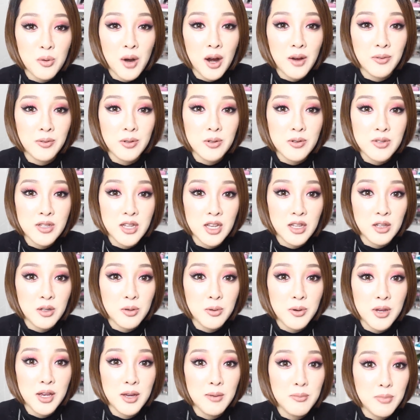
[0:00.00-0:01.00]
arrivals in
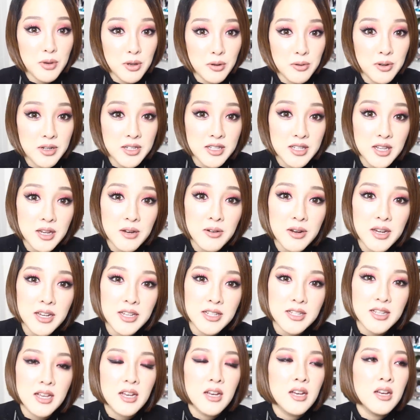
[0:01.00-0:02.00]
Korean beauty
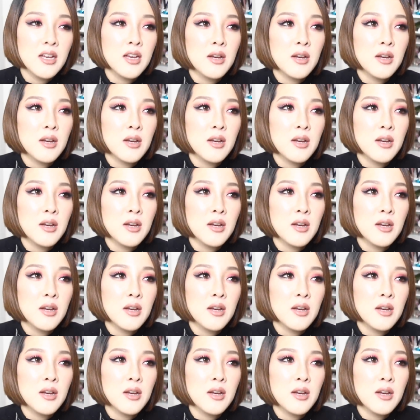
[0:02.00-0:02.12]
series,